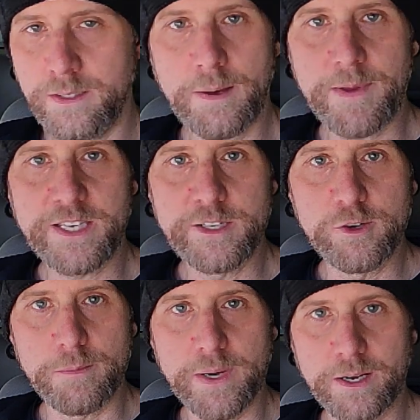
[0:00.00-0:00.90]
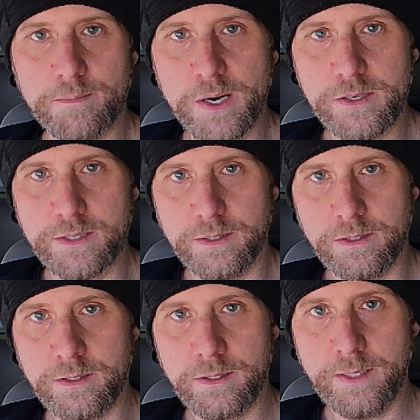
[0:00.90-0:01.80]
that makes you the bigger person,
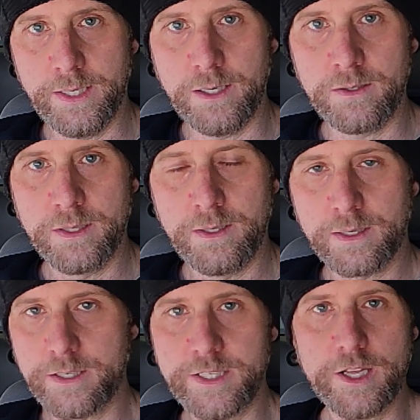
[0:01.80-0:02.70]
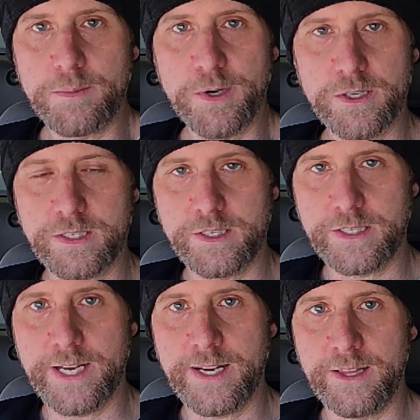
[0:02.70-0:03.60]
you know? Because the other person is
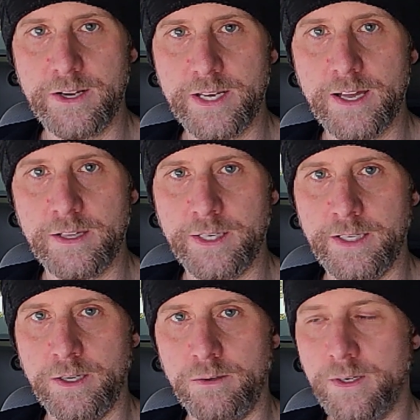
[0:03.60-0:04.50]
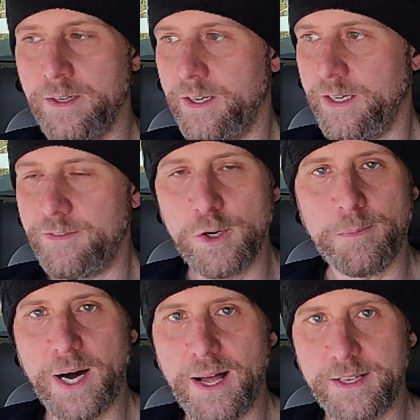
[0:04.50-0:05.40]
standing there yelling at you, and if you
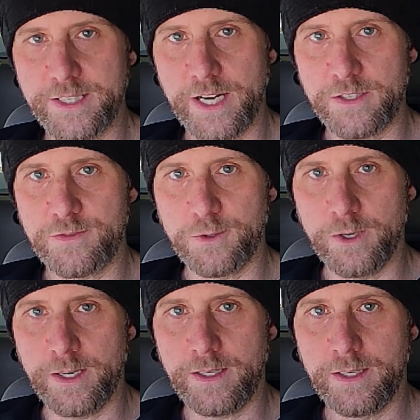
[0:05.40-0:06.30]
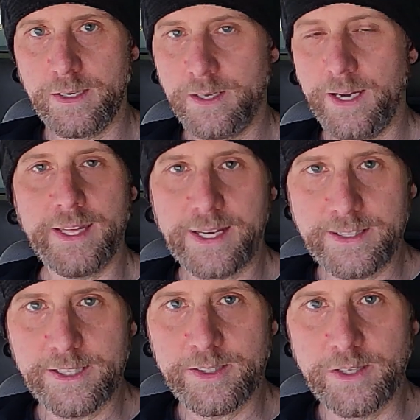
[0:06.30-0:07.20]
apologize for it, and they
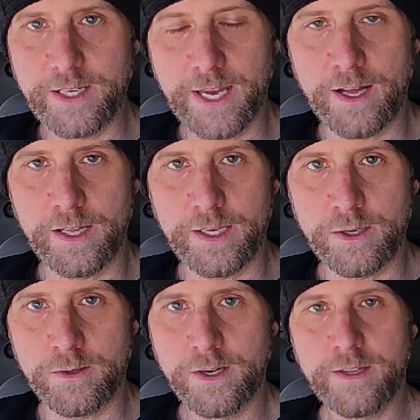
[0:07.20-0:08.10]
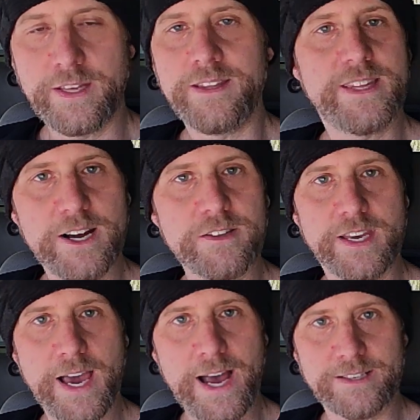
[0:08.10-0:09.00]
continue to yell at you, then they're
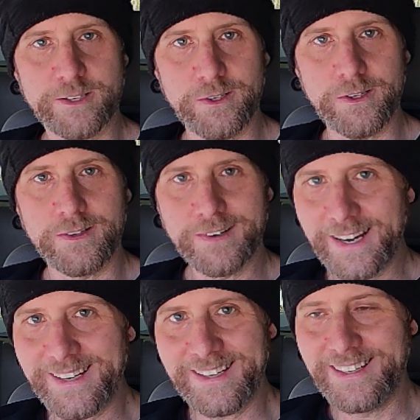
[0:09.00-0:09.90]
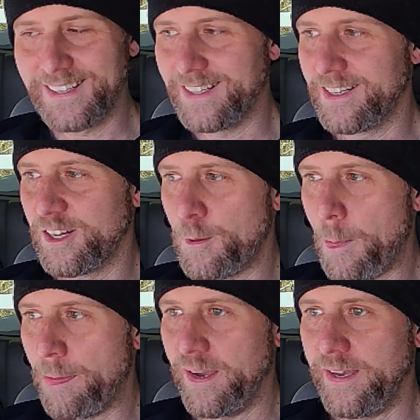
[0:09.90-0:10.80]
the asshole, right?
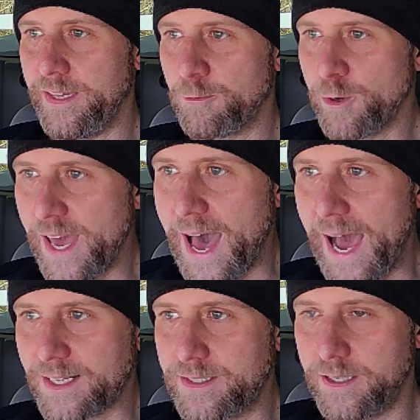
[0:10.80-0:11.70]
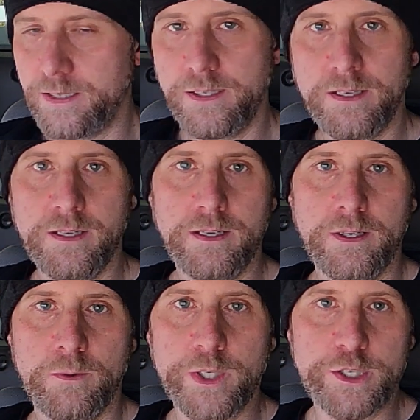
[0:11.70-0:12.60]
And then react,
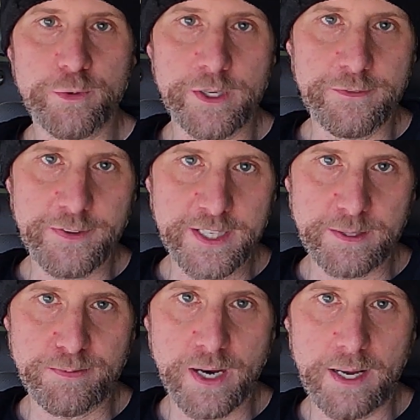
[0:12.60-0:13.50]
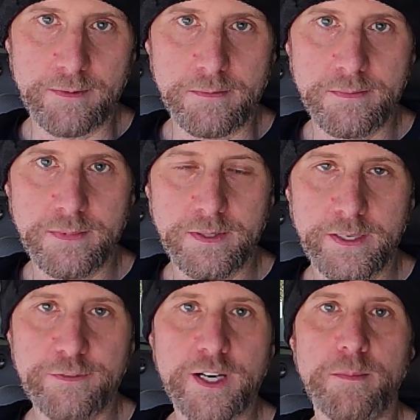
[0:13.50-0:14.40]
which is when you fix the problem.
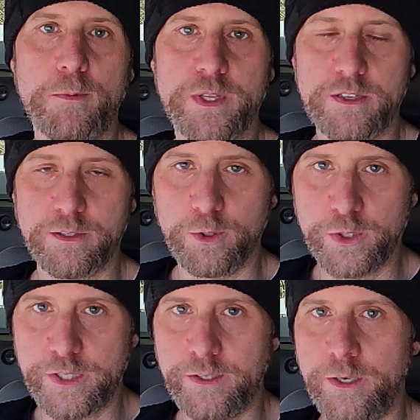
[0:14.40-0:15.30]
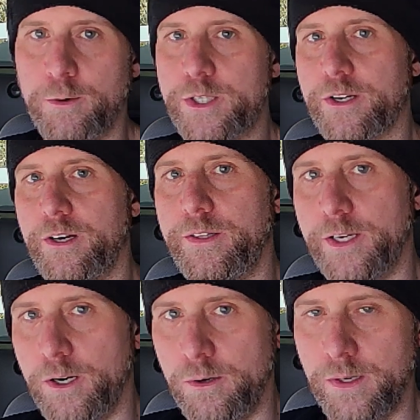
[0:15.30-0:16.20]
You've come up with a solution. You know what to
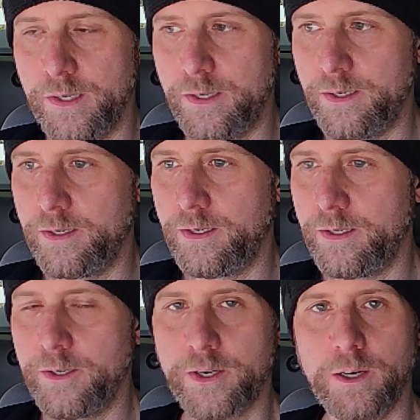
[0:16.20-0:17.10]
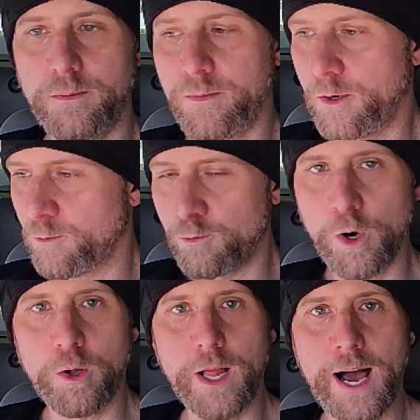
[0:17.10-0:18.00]
do. You're going to
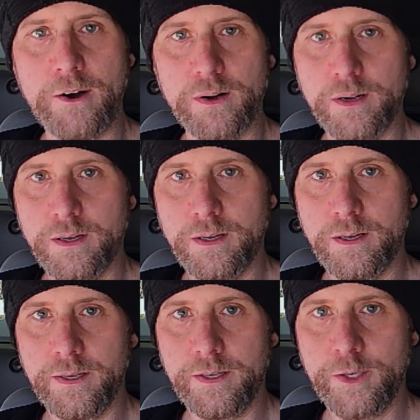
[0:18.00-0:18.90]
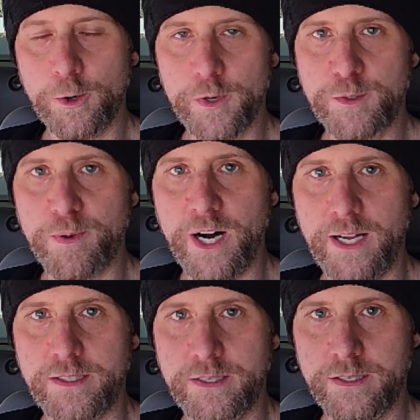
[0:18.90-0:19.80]
roll out your
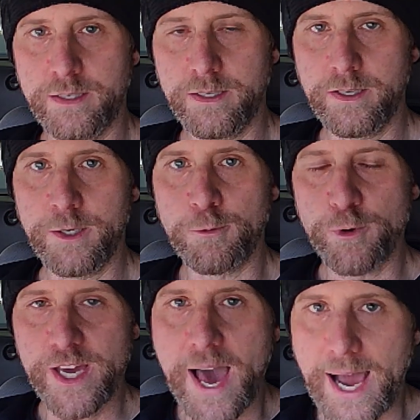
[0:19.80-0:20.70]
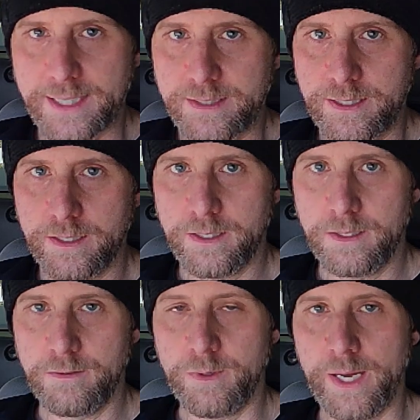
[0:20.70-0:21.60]
response. You react,
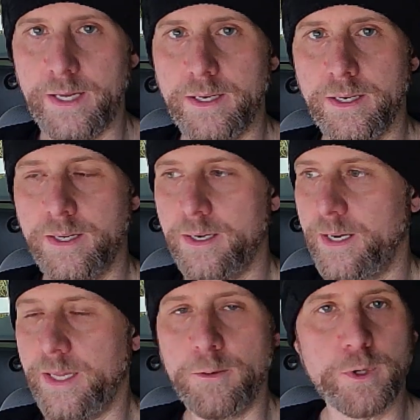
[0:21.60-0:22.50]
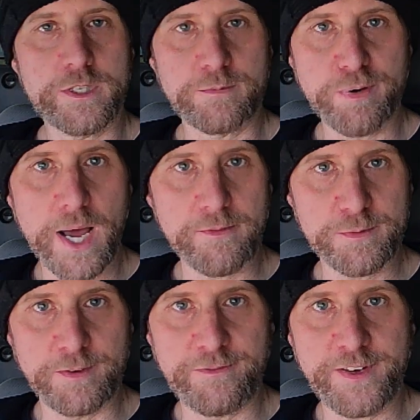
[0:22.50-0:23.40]
right? And then once the
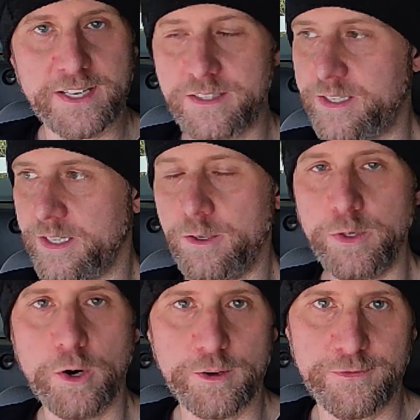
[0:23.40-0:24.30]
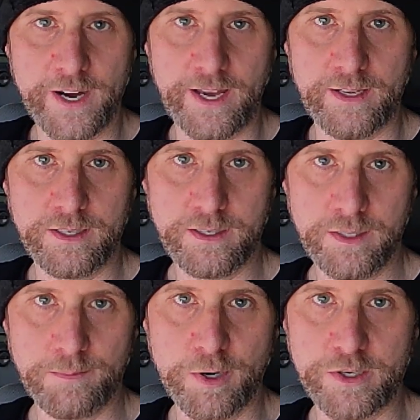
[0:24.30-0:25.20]
problem's been fixed, you notify
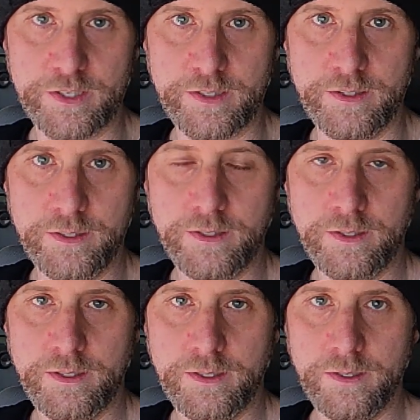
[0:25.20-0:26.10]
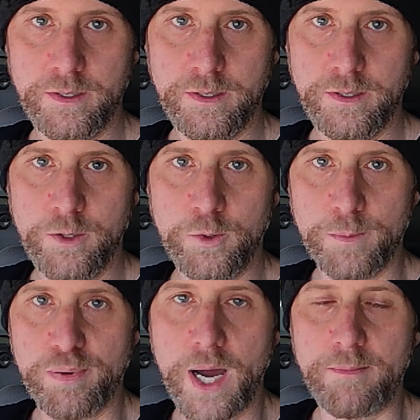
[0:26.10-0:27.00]
the person who
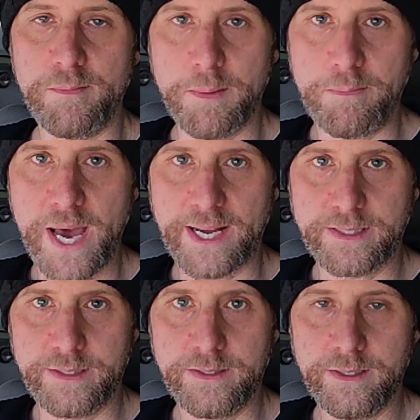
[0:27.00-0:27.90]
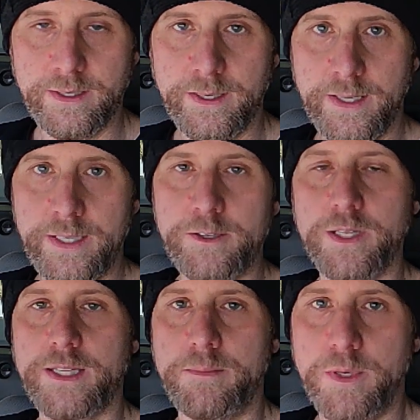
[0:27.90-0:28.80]
the problem impacted. And then you
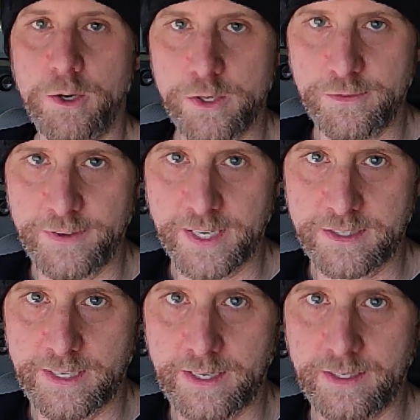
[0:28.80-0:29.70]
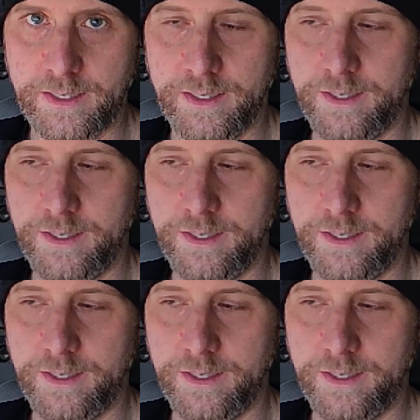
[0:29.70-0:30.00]
let them know you fixed it.